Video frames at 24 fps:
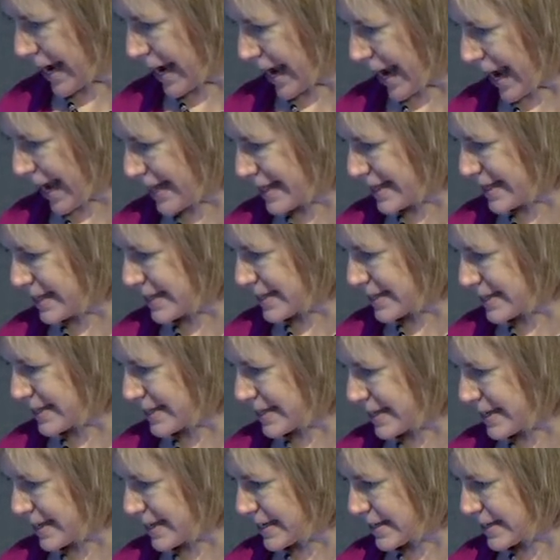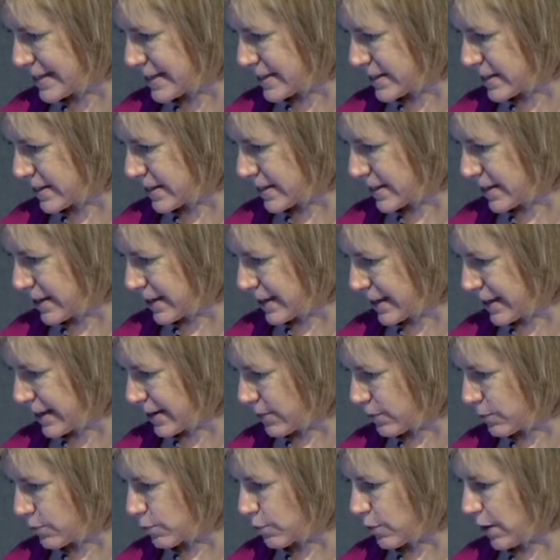And this is
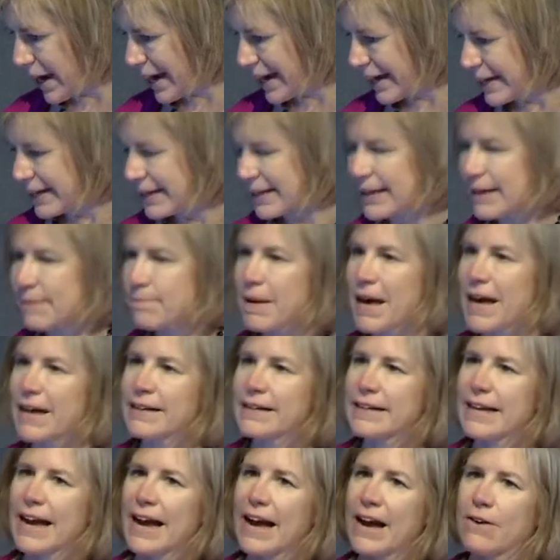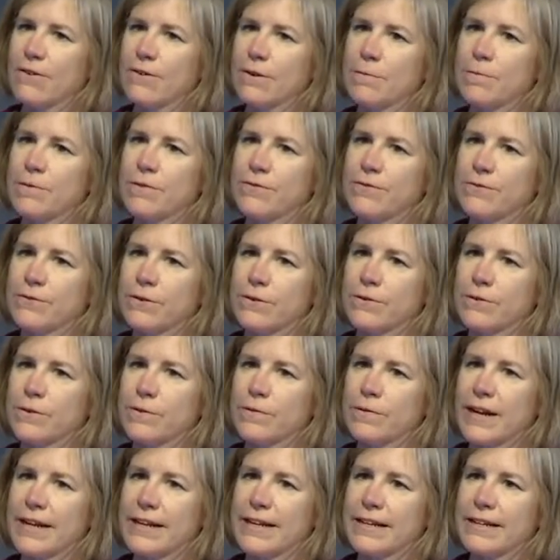right about an hour before we're
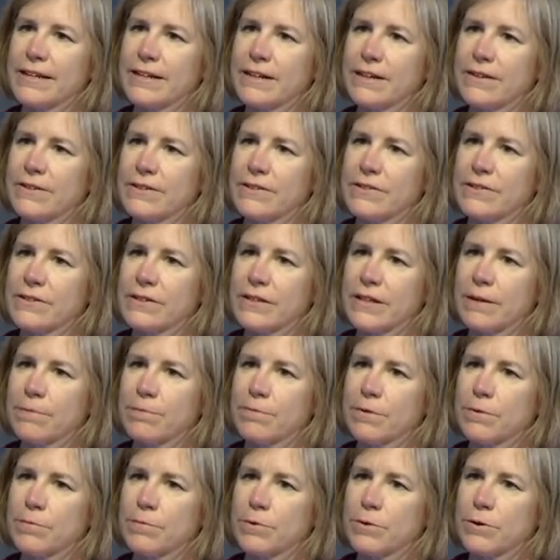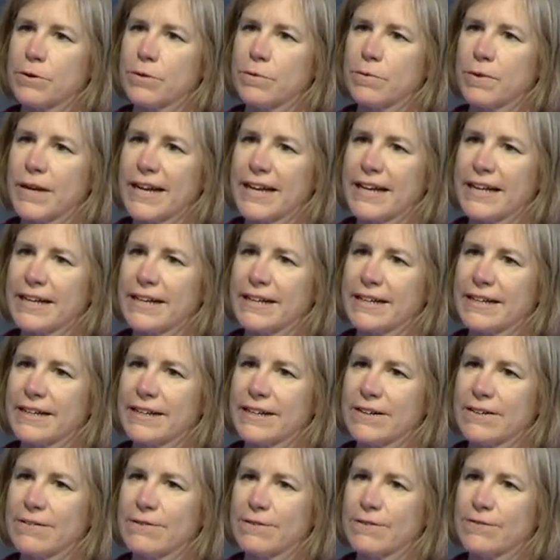ready to go to sleep, we're more awake.
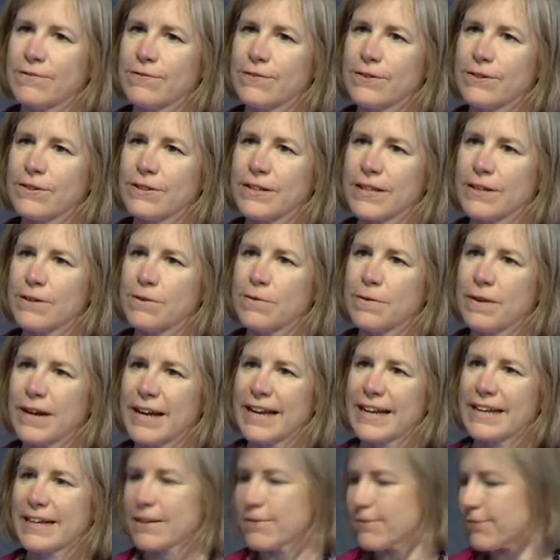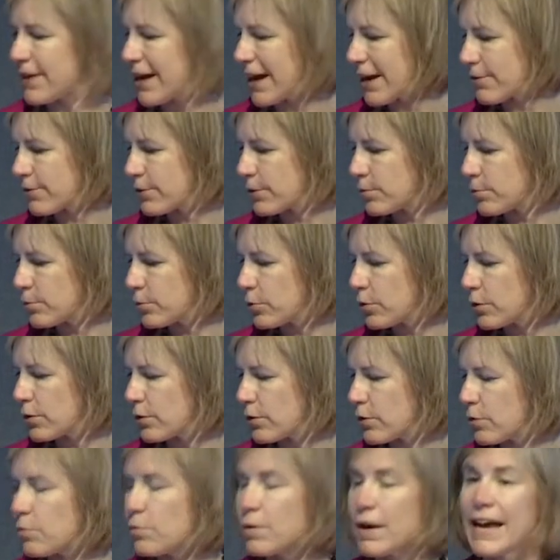We're fully awake. In fact, we're more
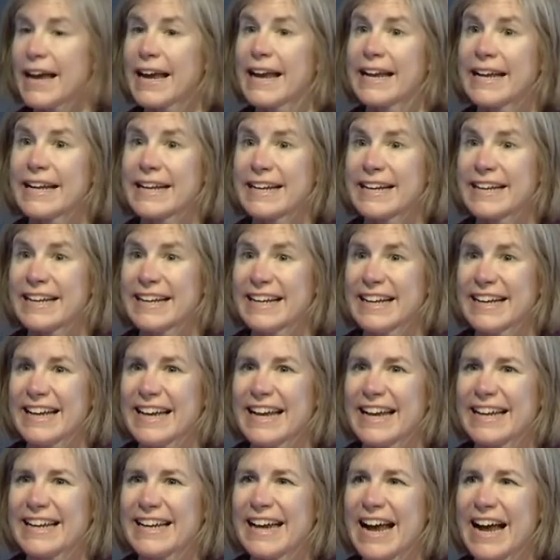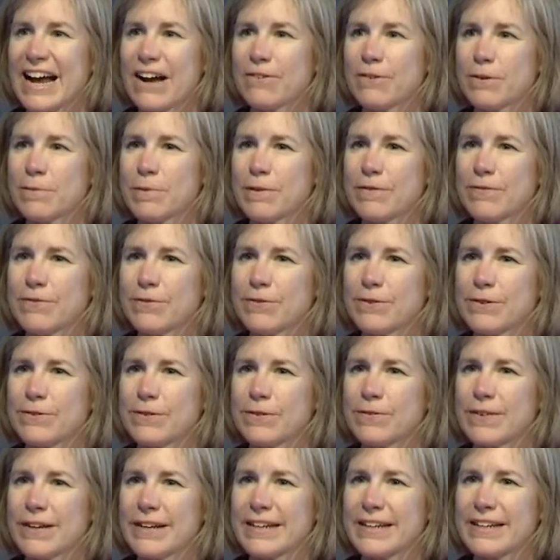awake an hour before we're
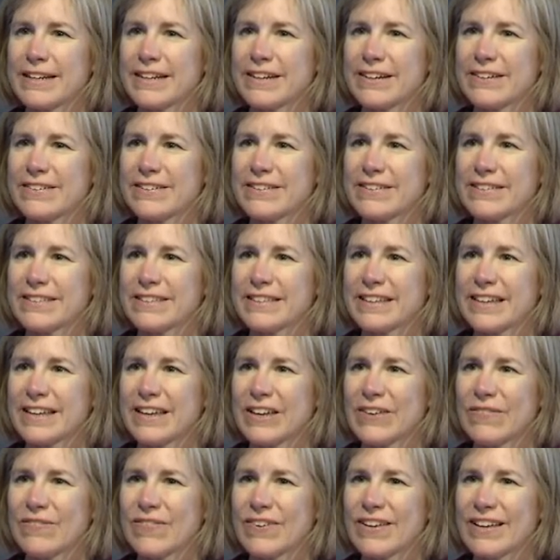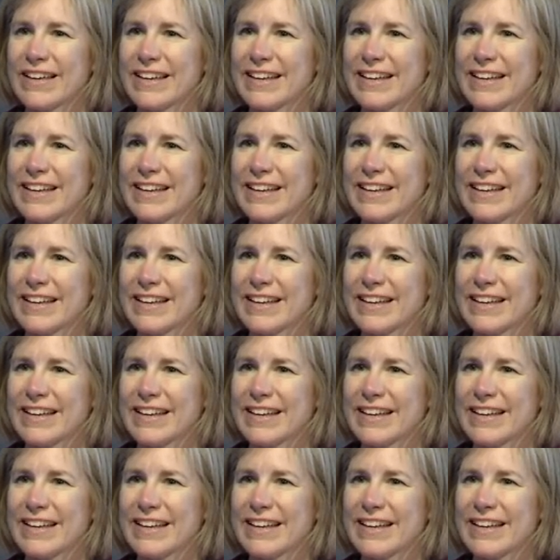ready to go to sleep,